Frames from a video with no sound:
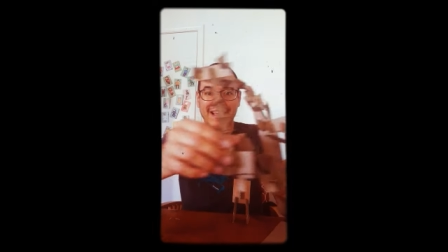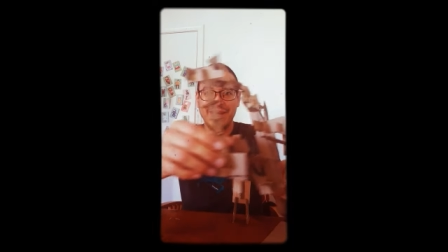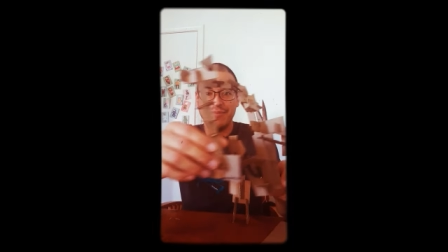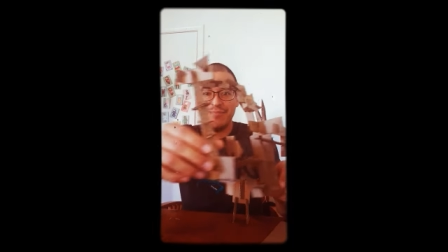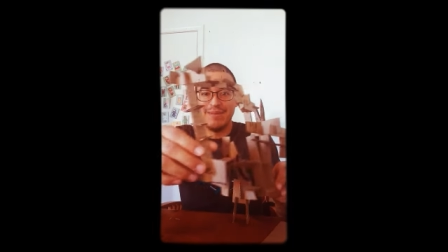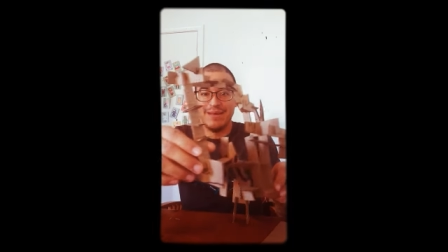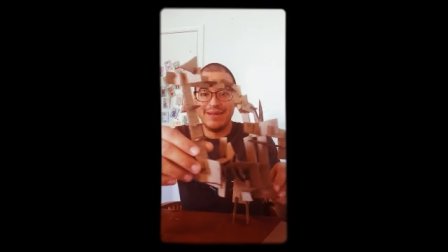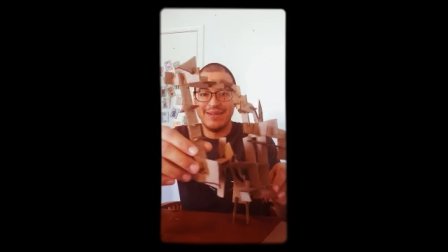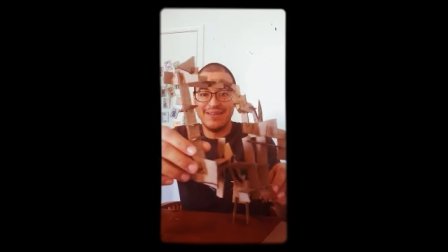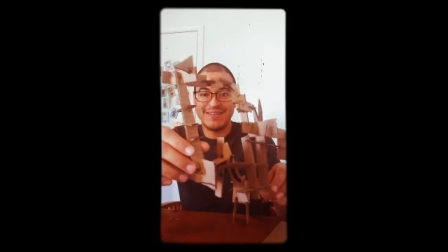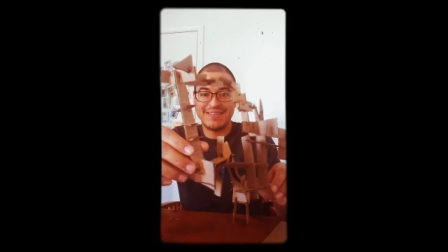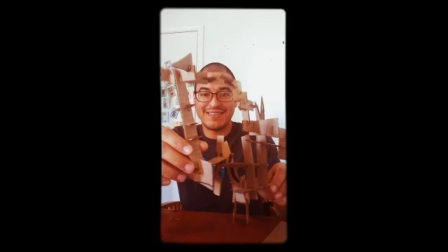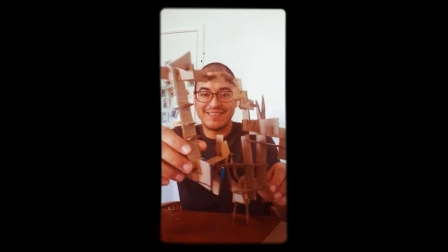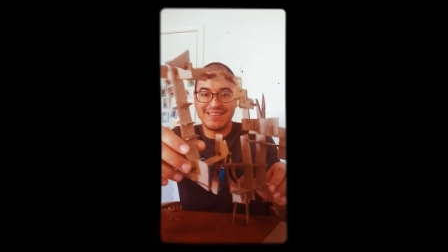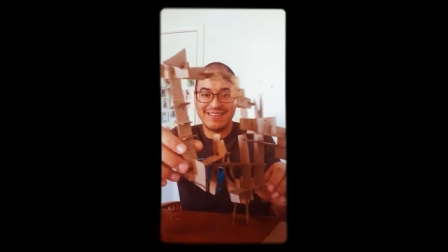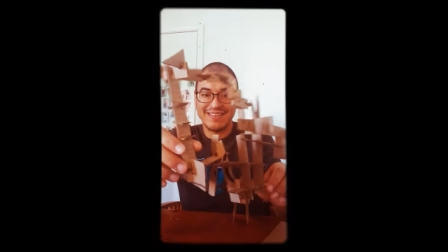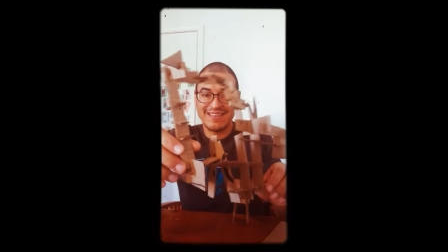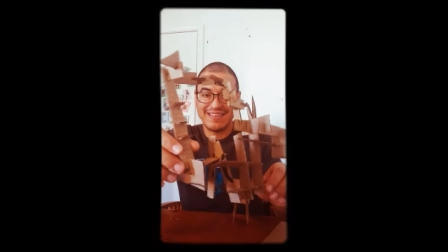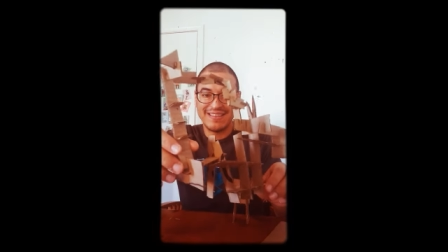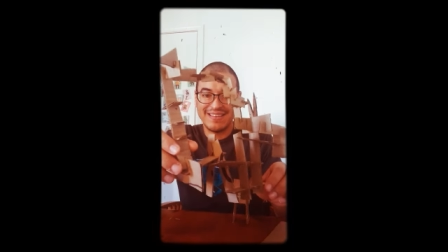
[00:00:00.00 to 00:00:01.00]
I
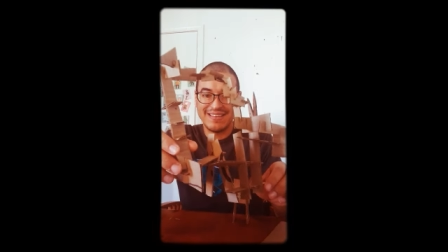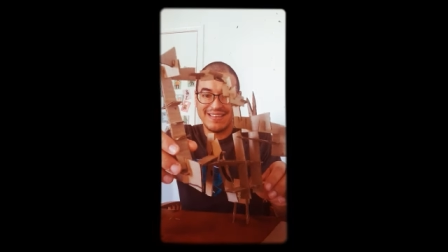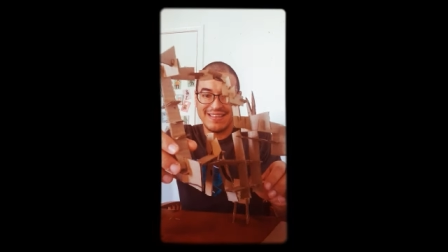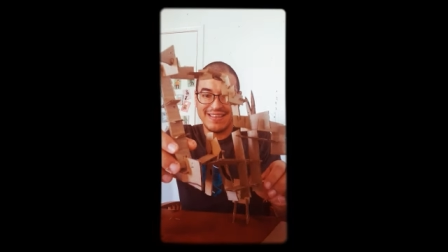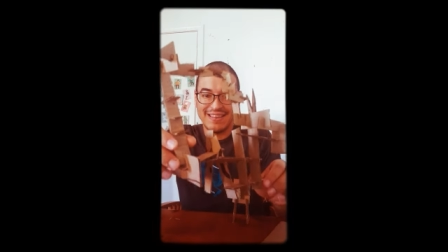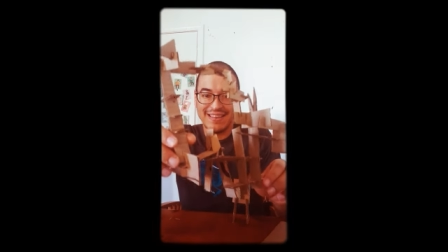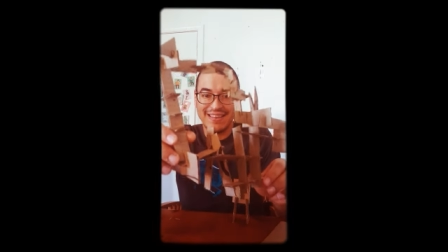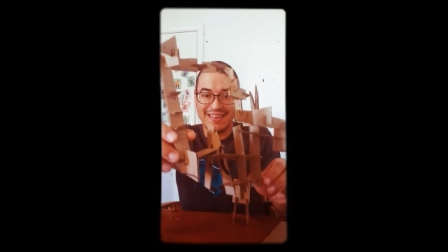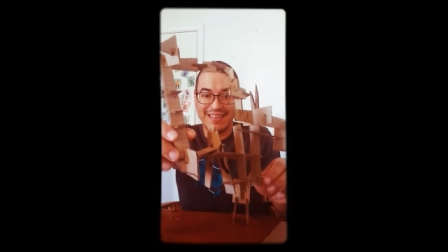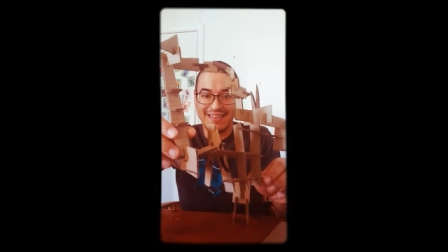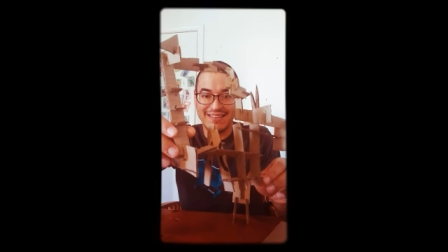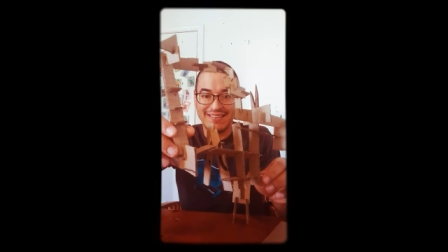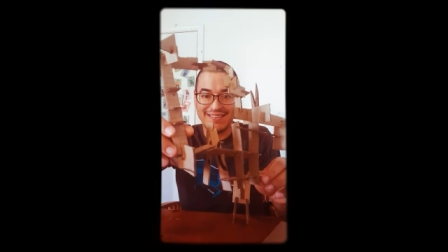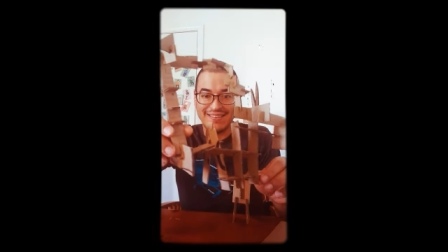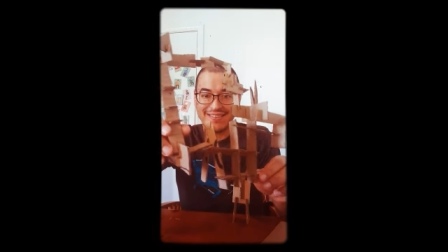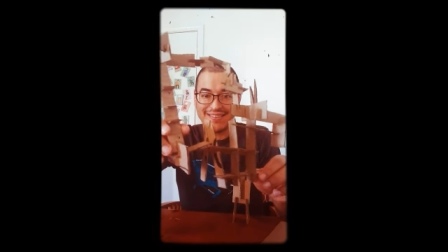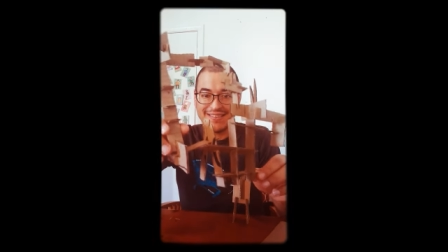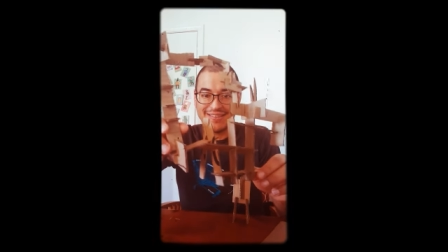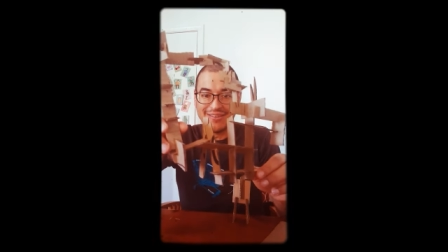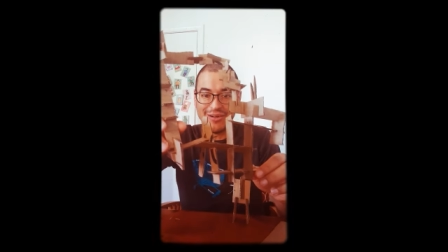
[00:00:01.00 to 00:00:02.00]
built this
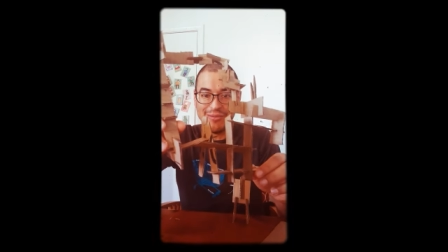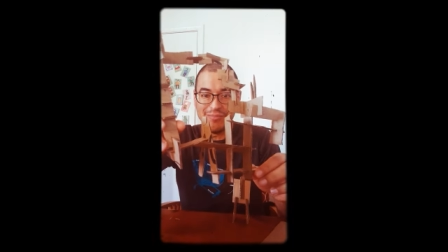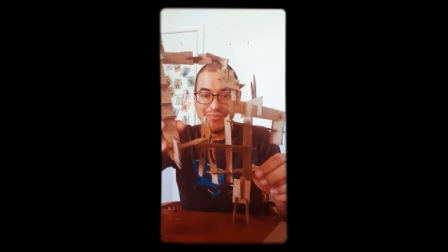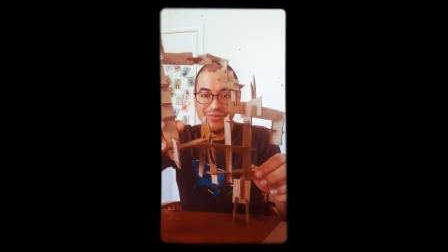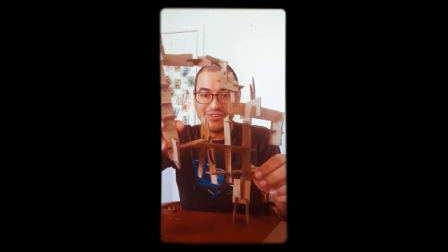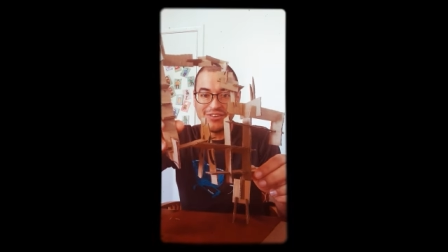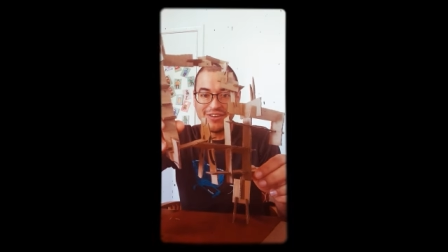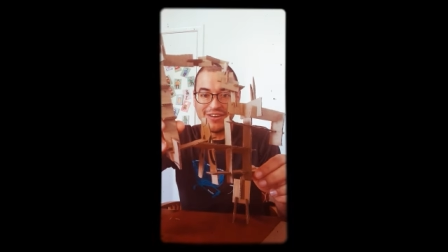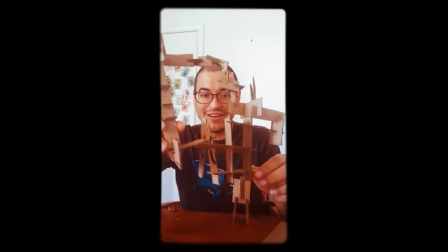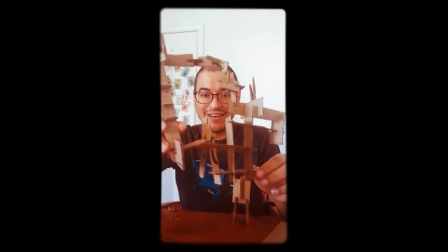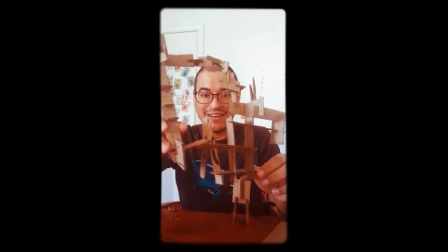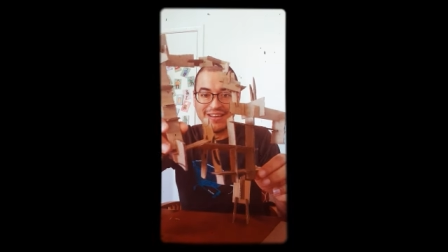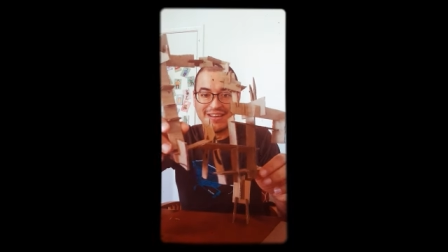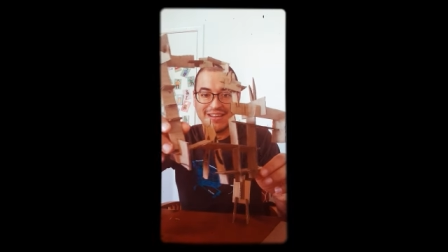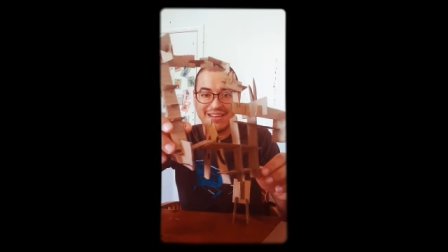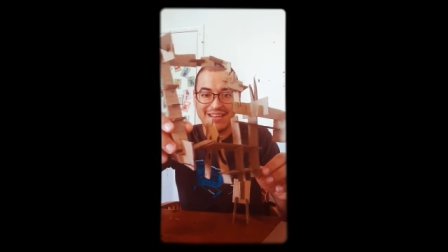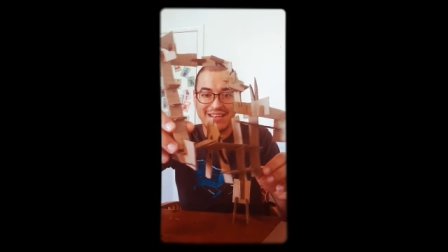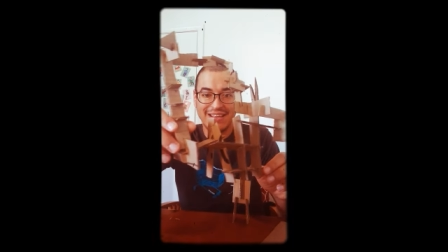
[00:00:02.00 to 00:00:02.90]
sculpture.